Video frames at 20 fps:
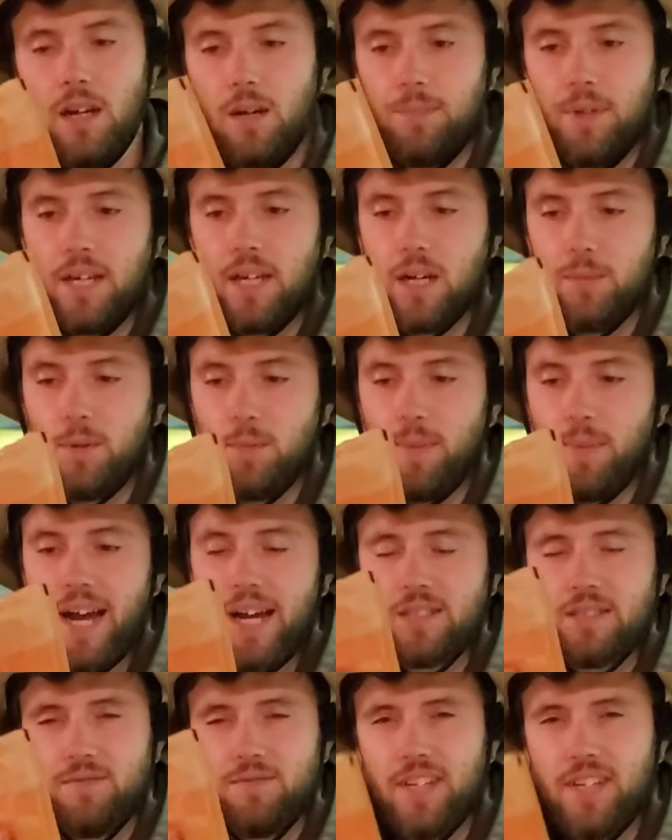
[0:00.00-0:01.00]
They come in
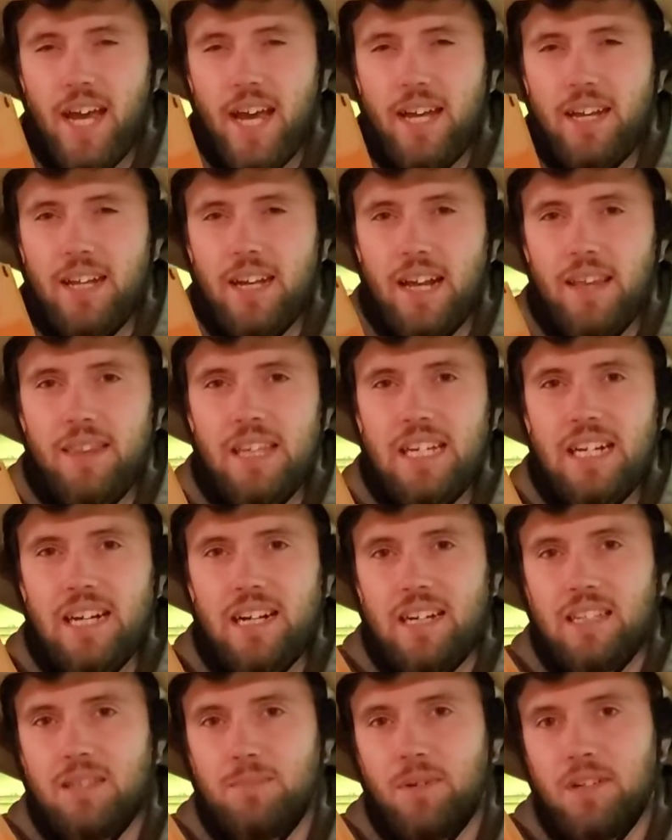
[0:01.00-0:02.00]
packs of 10, and I think I
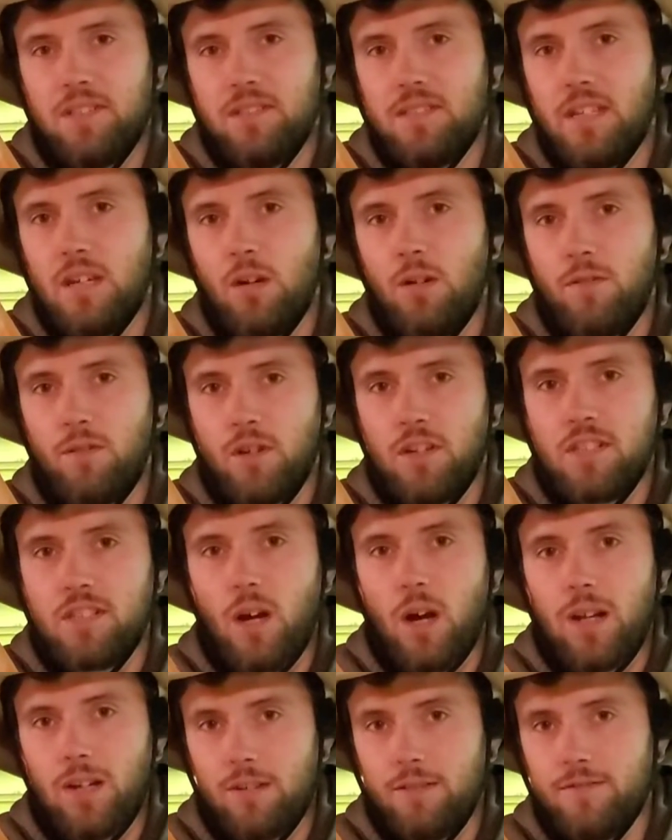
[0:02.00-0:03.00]
got them on sale for
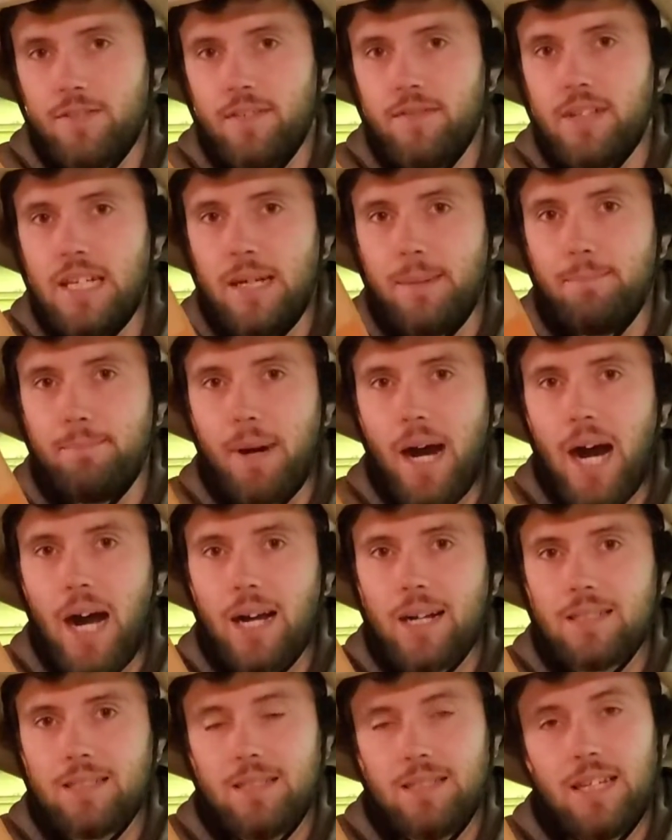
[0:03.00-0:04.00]
$1.50 a
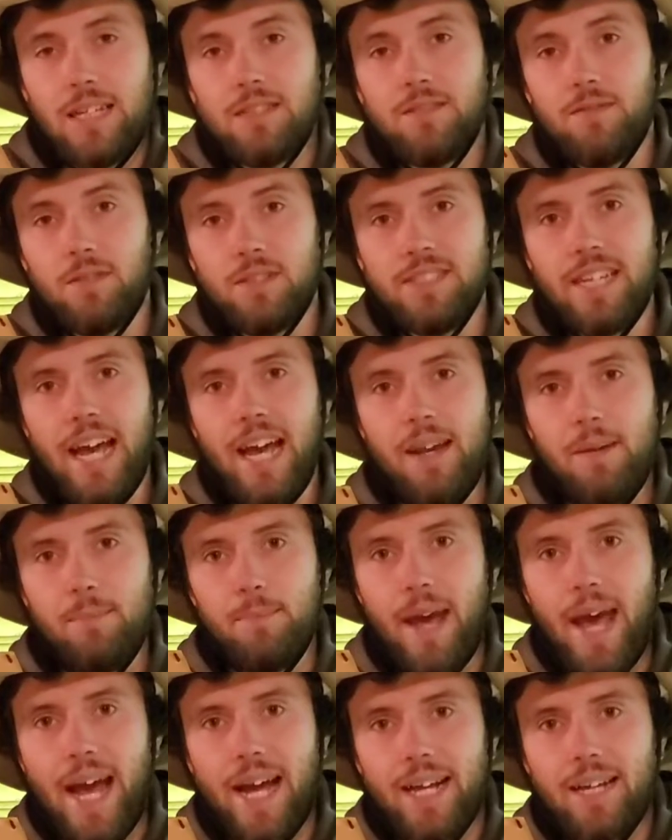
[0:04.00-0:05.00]
box, and that's for 10
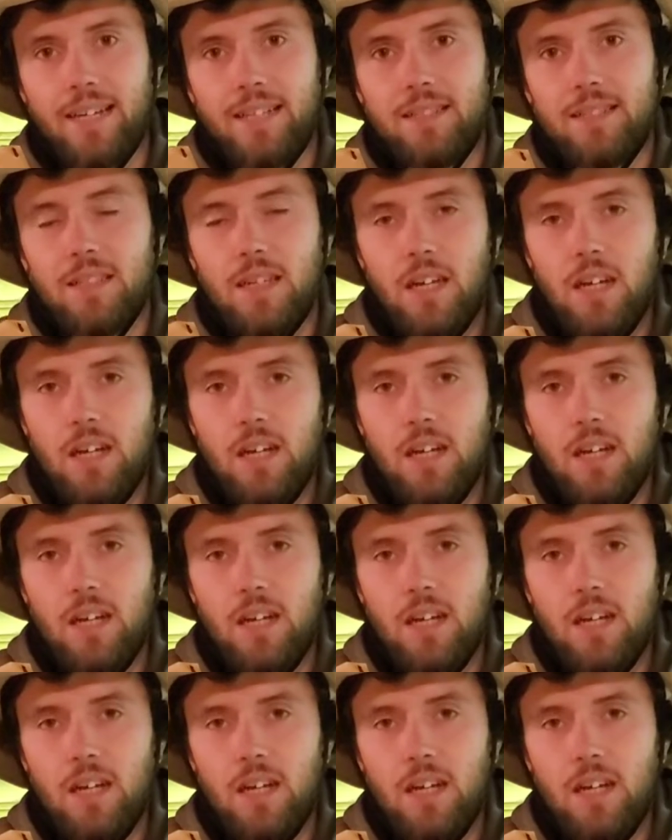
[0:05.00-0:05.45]
packets.